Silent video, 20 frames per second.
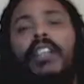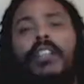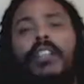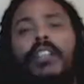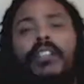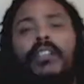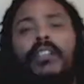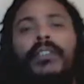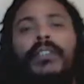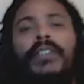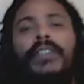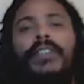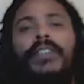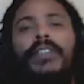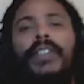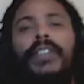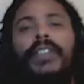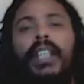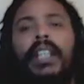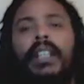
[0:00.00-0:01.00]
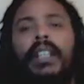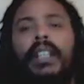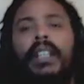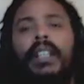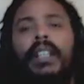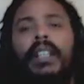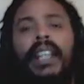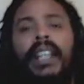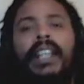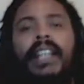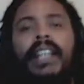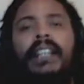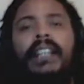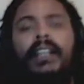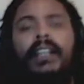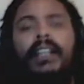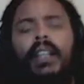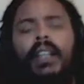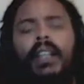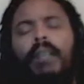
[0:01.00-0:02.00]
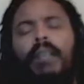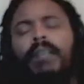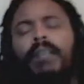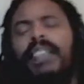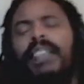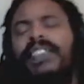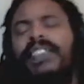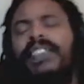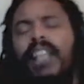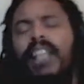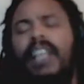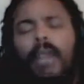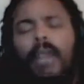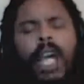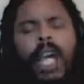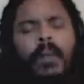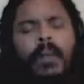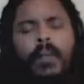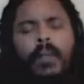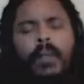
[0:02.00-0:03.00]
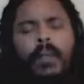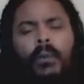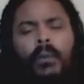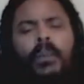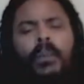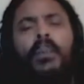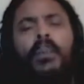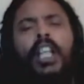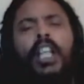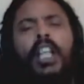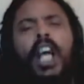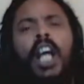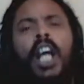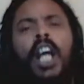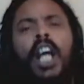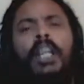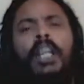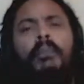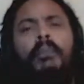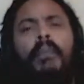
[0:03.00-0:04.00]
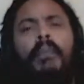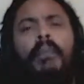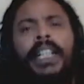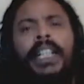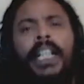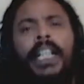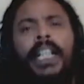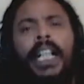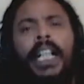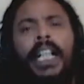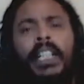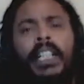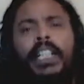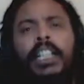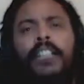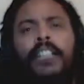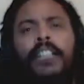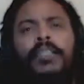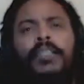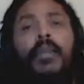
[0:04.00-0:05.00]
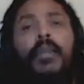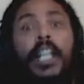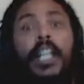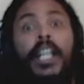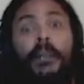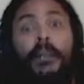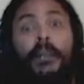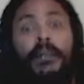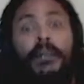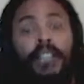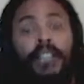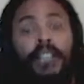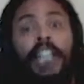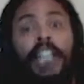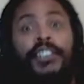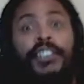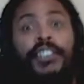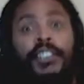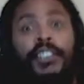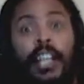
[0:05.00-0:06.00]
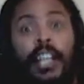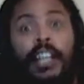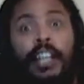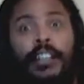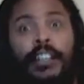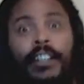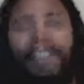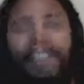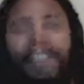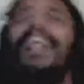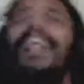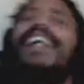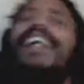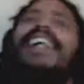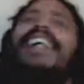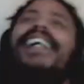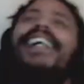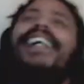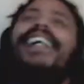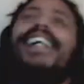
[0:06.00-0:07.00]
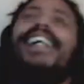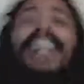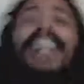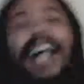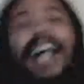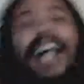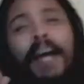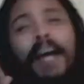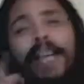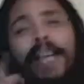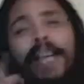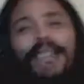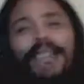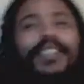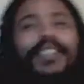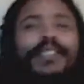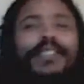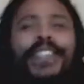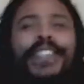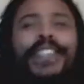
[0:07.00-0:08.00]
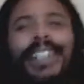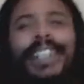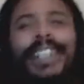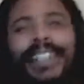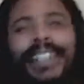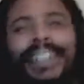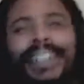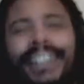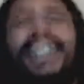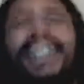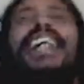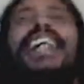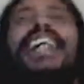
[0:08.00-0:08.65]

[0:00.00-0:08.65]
on in the news, they uh, police say, yeah, we, we would have caught him, but uh, someone helped him change his tire. How bad would you feel then?